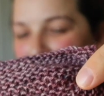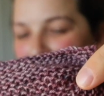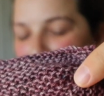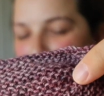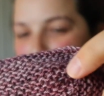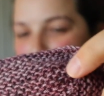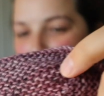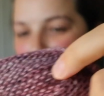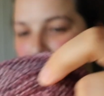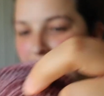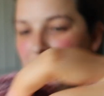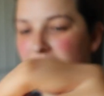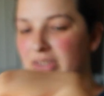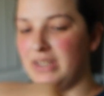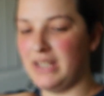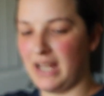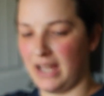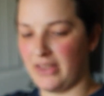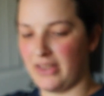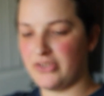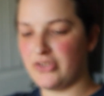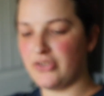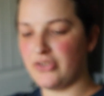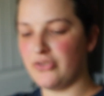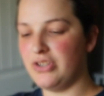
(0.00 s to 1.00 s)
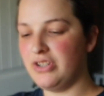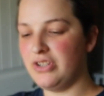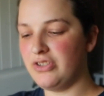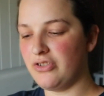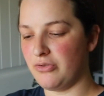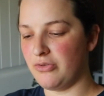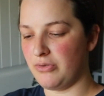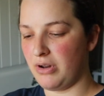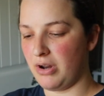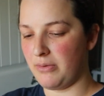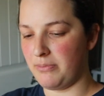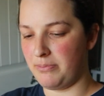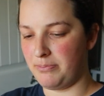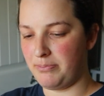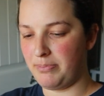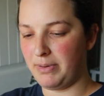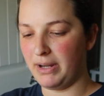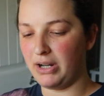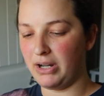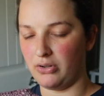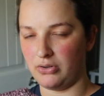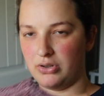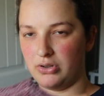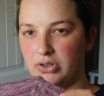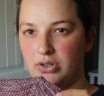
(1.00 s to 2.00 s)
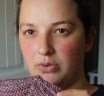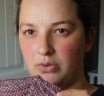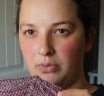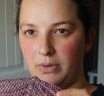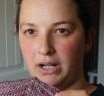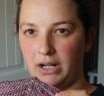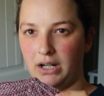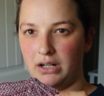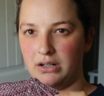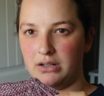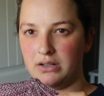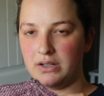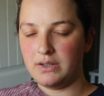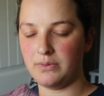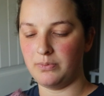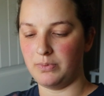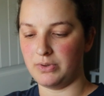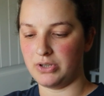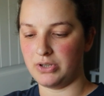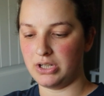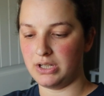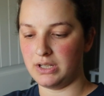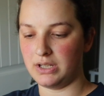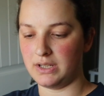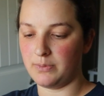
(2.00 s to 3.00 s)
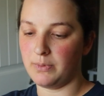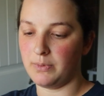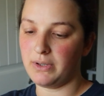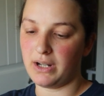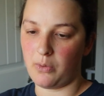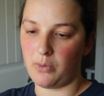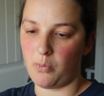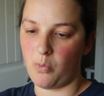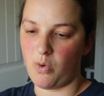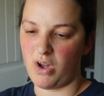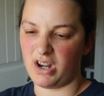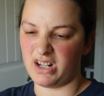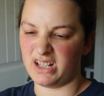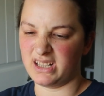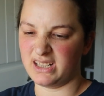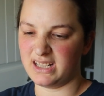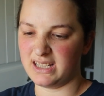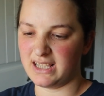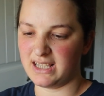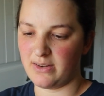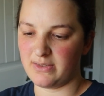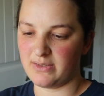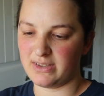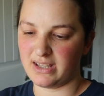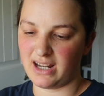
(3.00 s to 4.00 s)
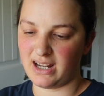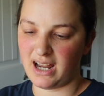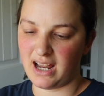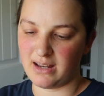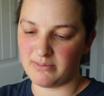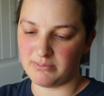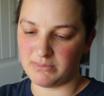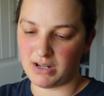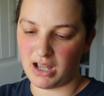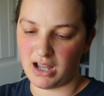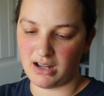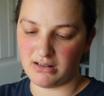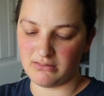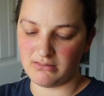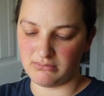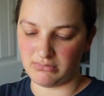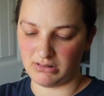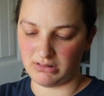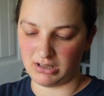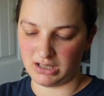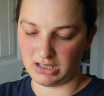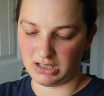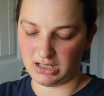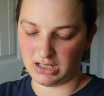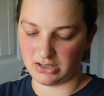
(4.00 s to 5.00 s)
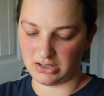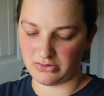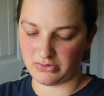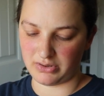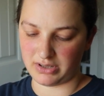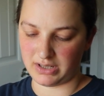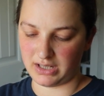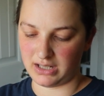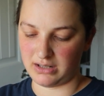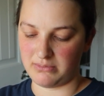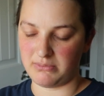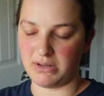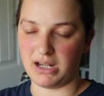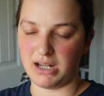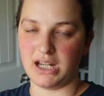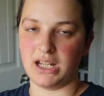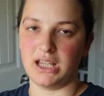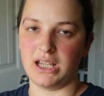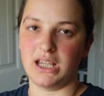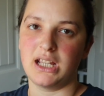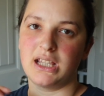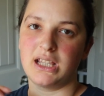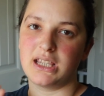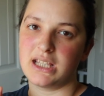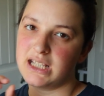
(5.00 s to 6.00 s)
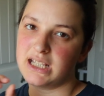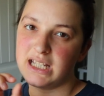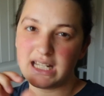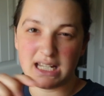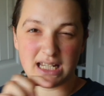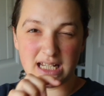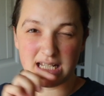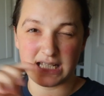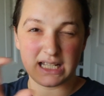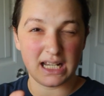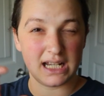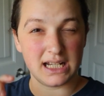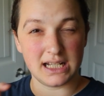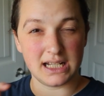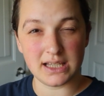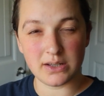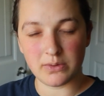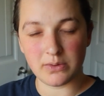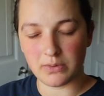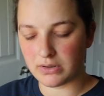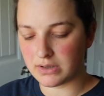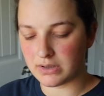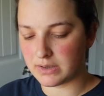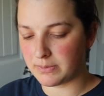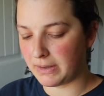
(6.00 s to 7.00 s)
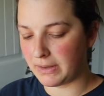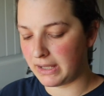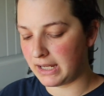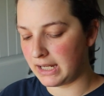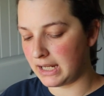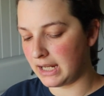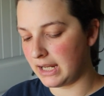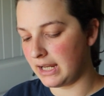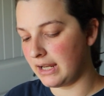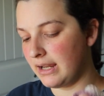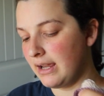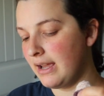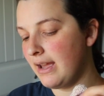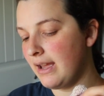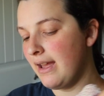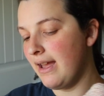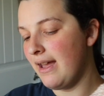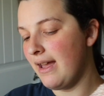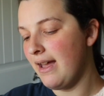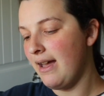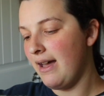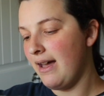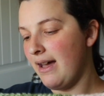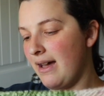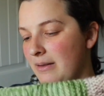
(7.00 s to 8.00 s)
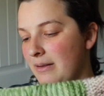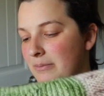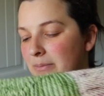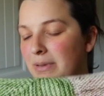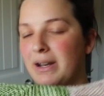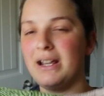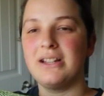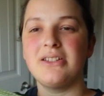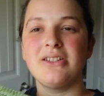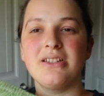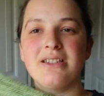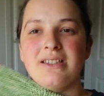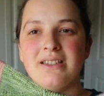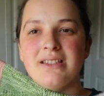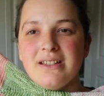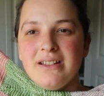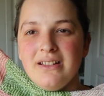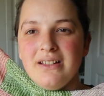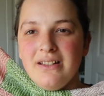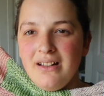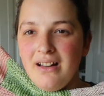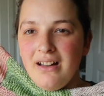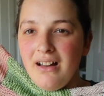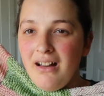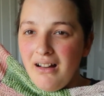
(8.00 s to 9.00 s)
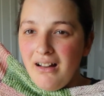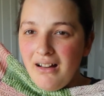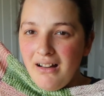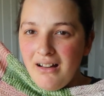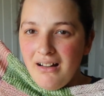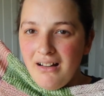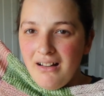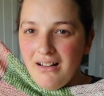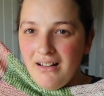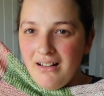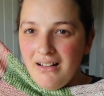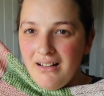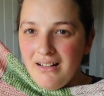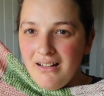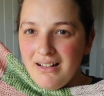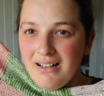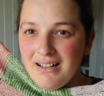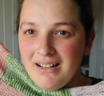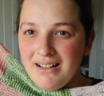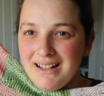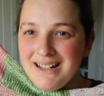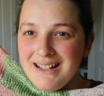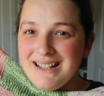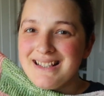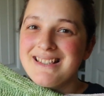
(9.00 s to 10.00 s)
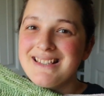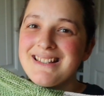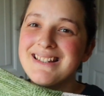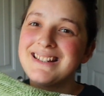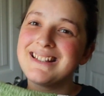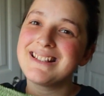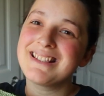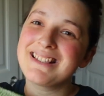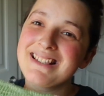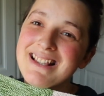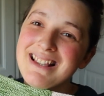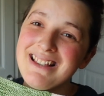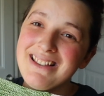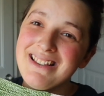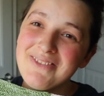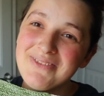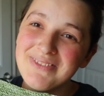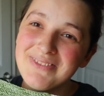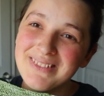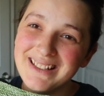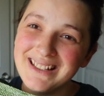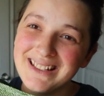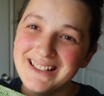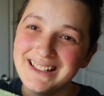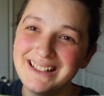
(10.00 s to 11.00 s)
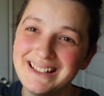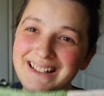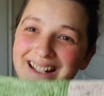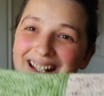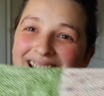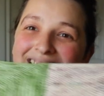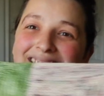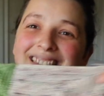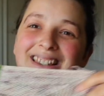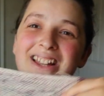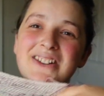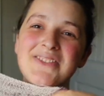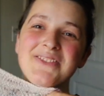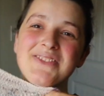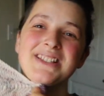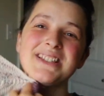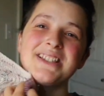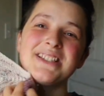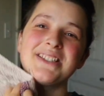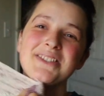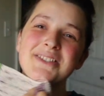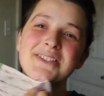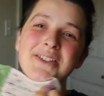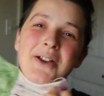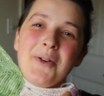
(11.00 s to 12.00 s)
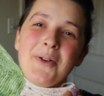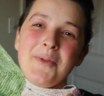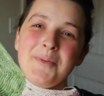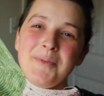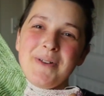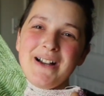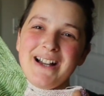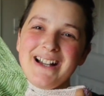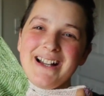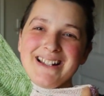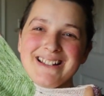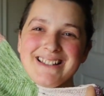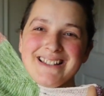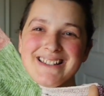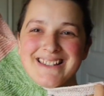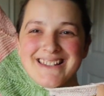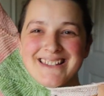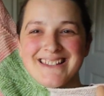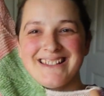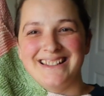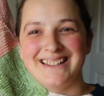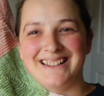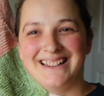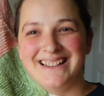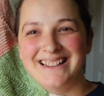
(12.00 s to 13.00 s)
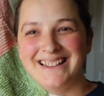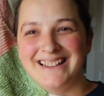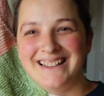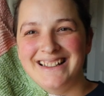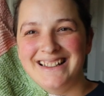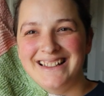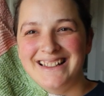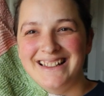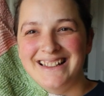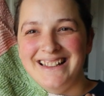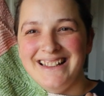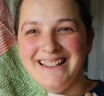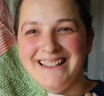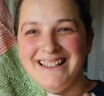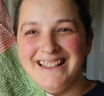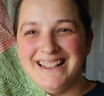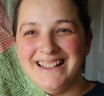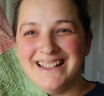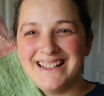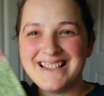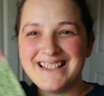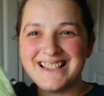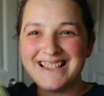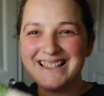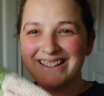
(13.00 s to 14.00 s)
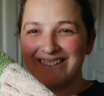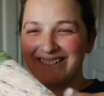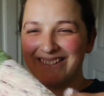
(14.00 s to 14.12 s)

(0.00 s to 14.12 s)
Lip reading: But yeah, so these are bigger squares, which is what I wanted, because I was like, I'm not really interested in making like the teeny tiny squares blanket. But I just, oh, isn't it lovely? I love it so much. It's so